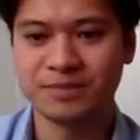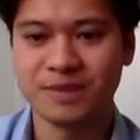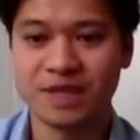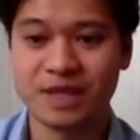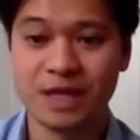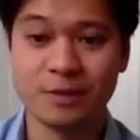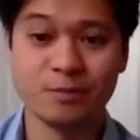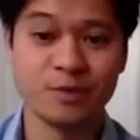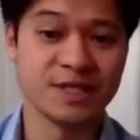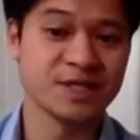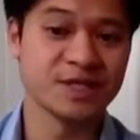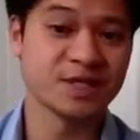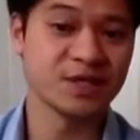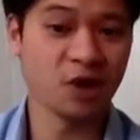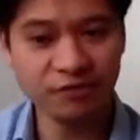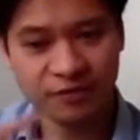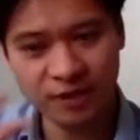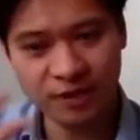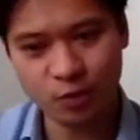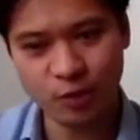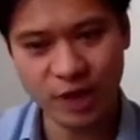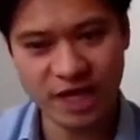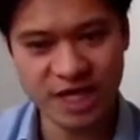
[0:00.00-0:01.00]
Then we solve an
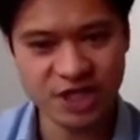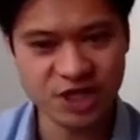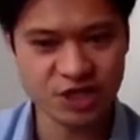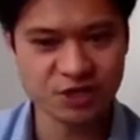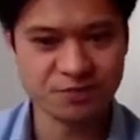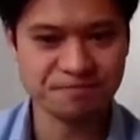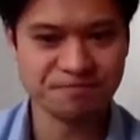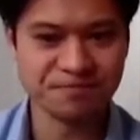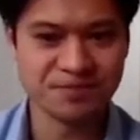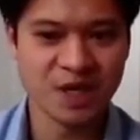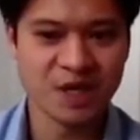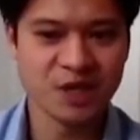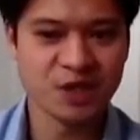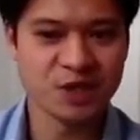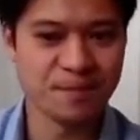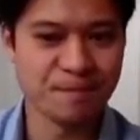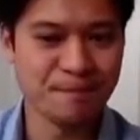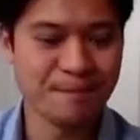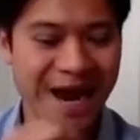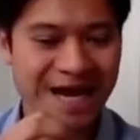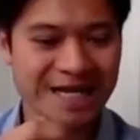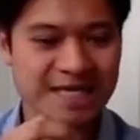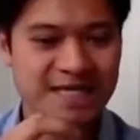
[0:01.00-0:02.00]
equation to
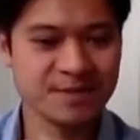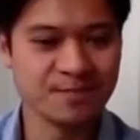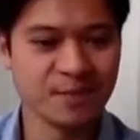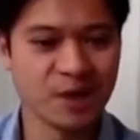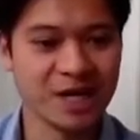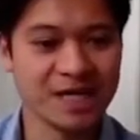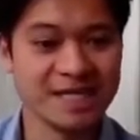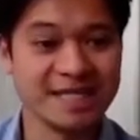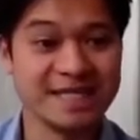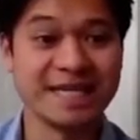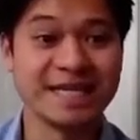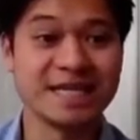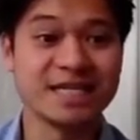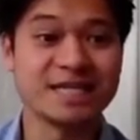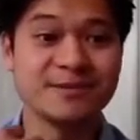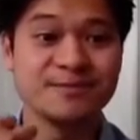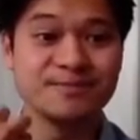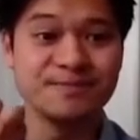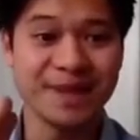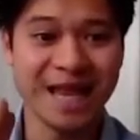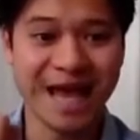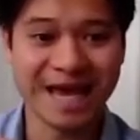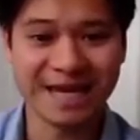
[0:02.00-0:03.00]
maximize the
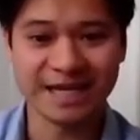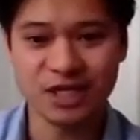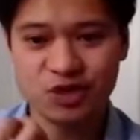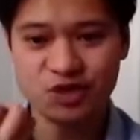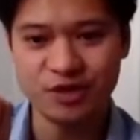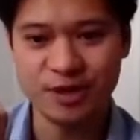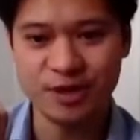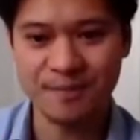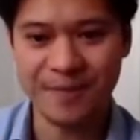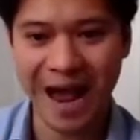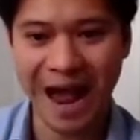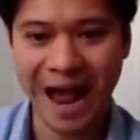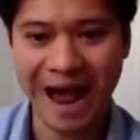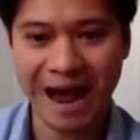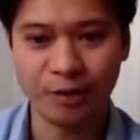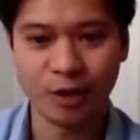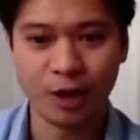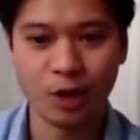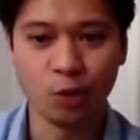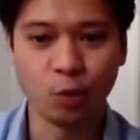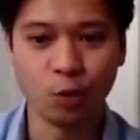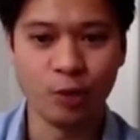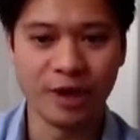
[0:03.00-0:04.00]
explanatory
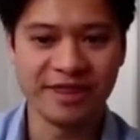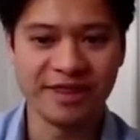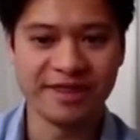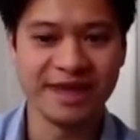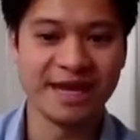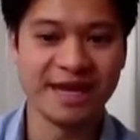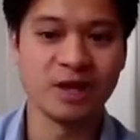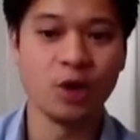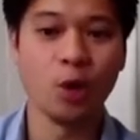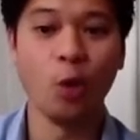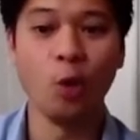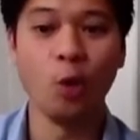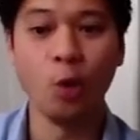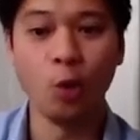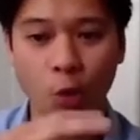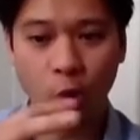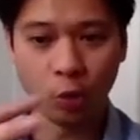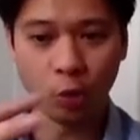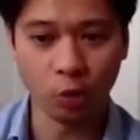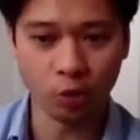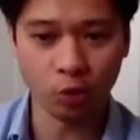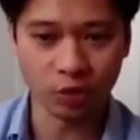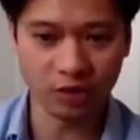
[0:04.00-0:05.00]
power within
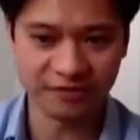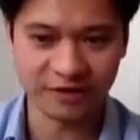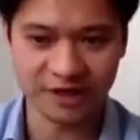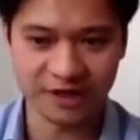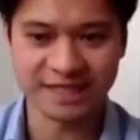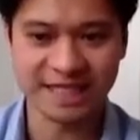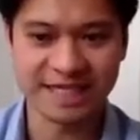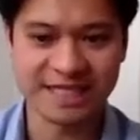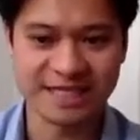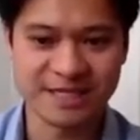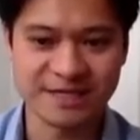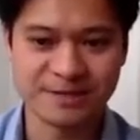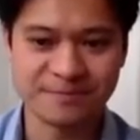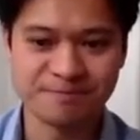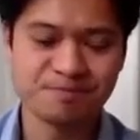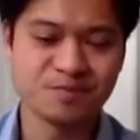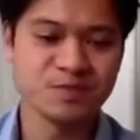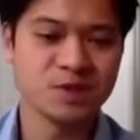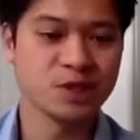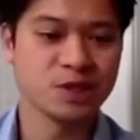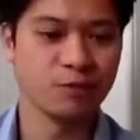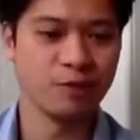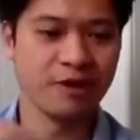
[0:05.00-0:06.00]
all of our data.
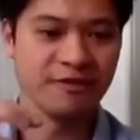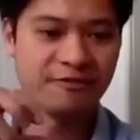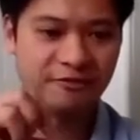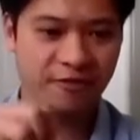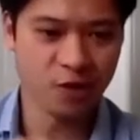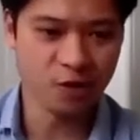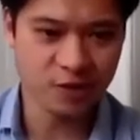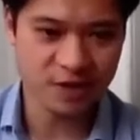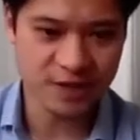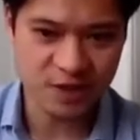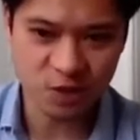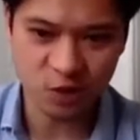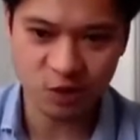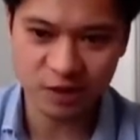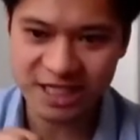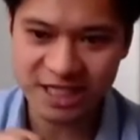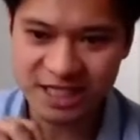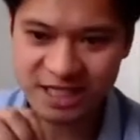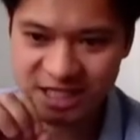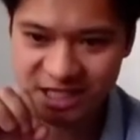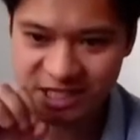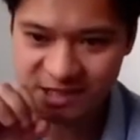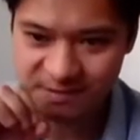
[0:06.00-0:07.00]
So we're focused on
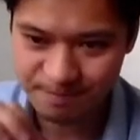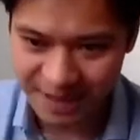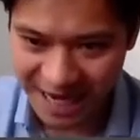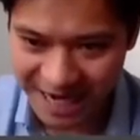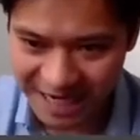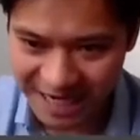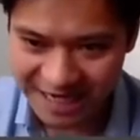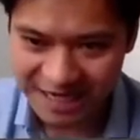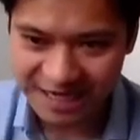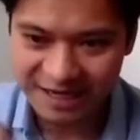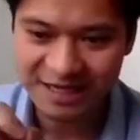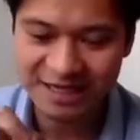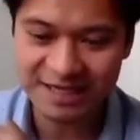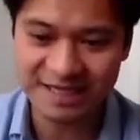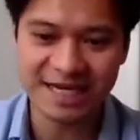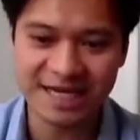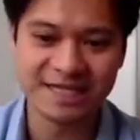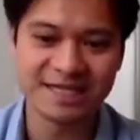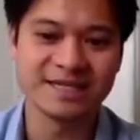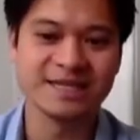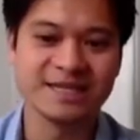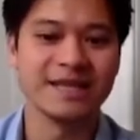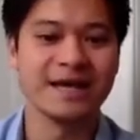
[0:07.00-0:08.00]
explaining the
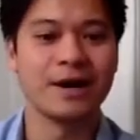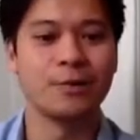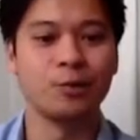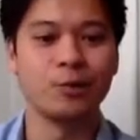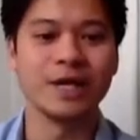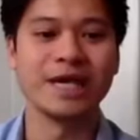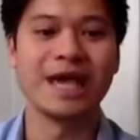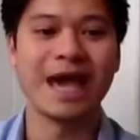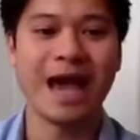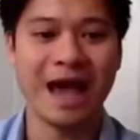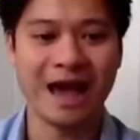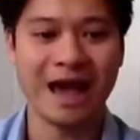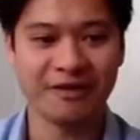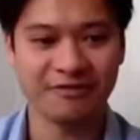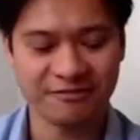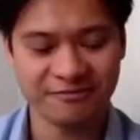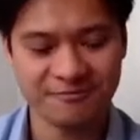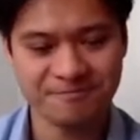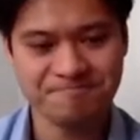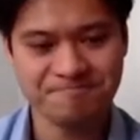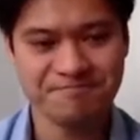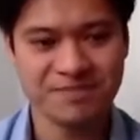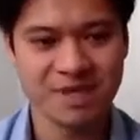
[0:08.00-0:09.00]
data that we have.
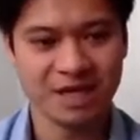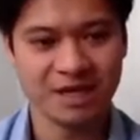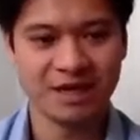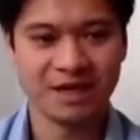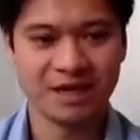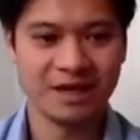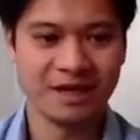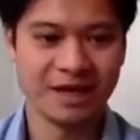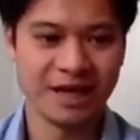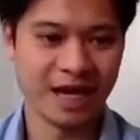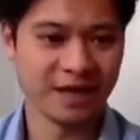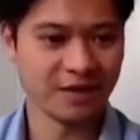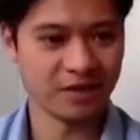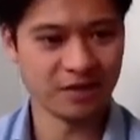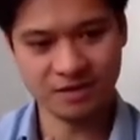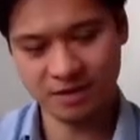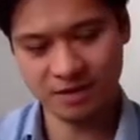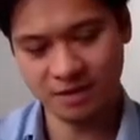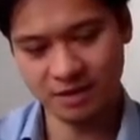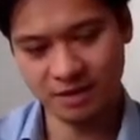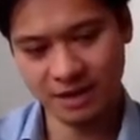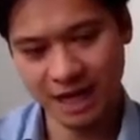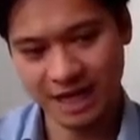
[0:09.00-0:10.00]
And
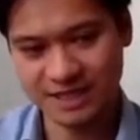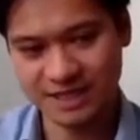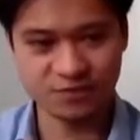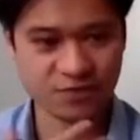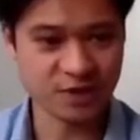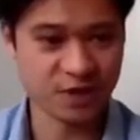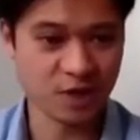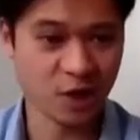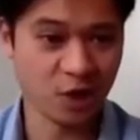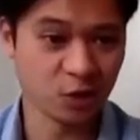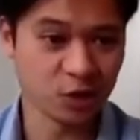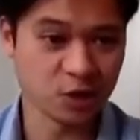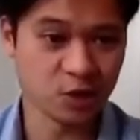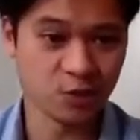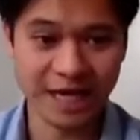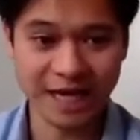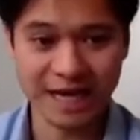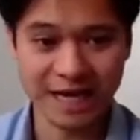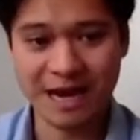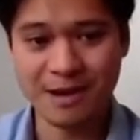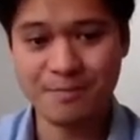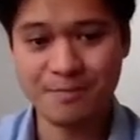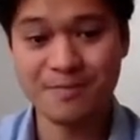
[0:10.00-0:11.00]
as a result, we get
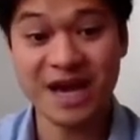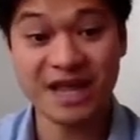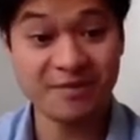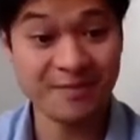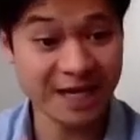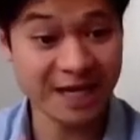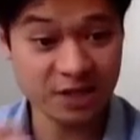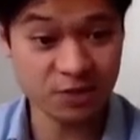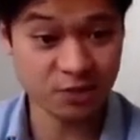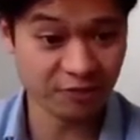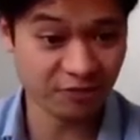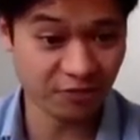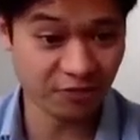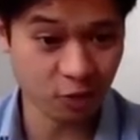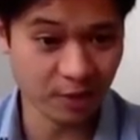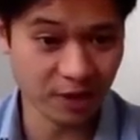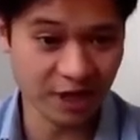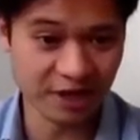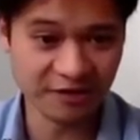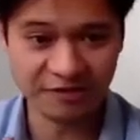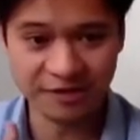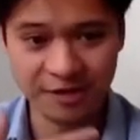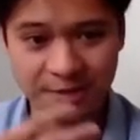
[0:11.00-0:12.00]
a mathematical
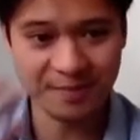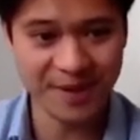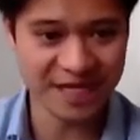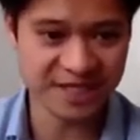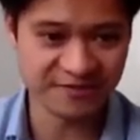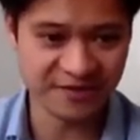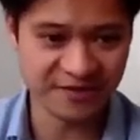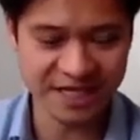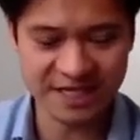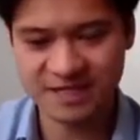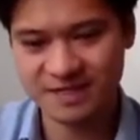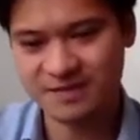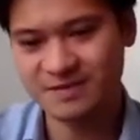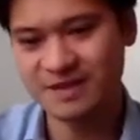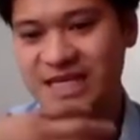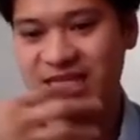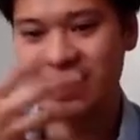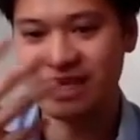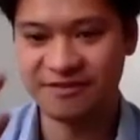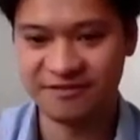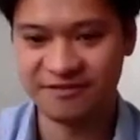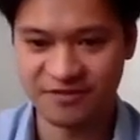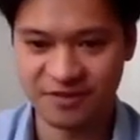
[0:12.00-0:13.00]
formula for the best fit
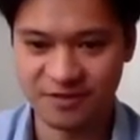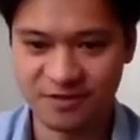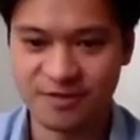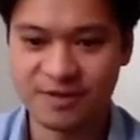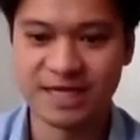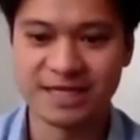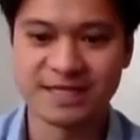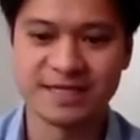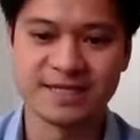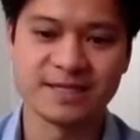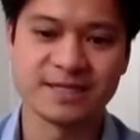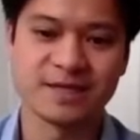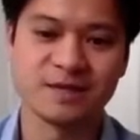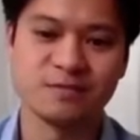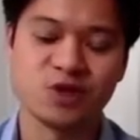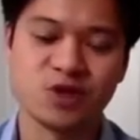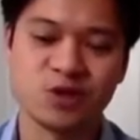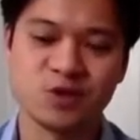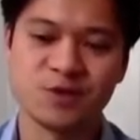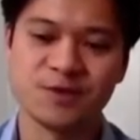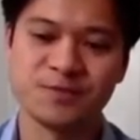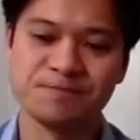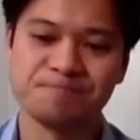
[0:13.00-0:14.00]
given these
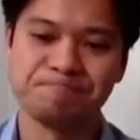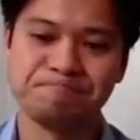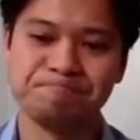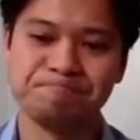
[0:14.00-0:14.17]
assumptions.